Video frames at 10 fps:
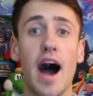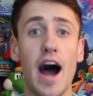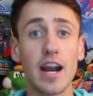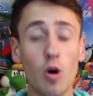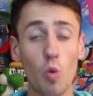
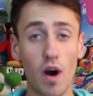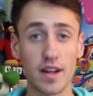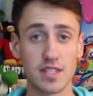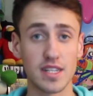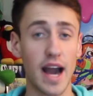I don't
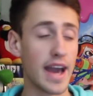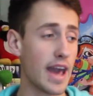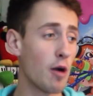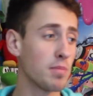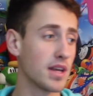want it to
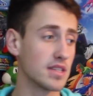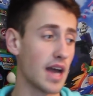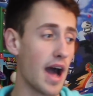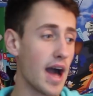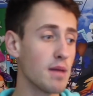die out because
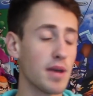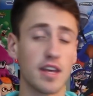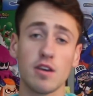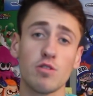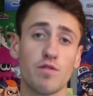I'm a
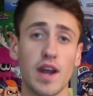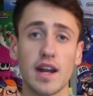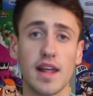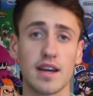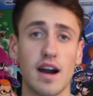huge
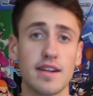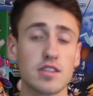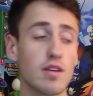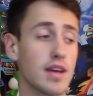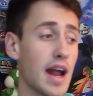fan of that
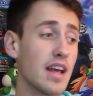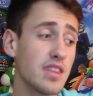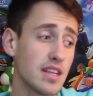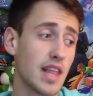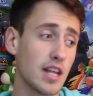console and I
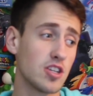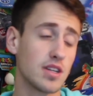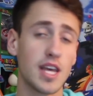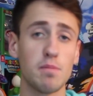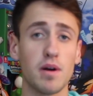think they
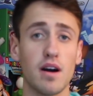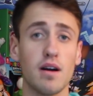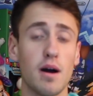should keep a,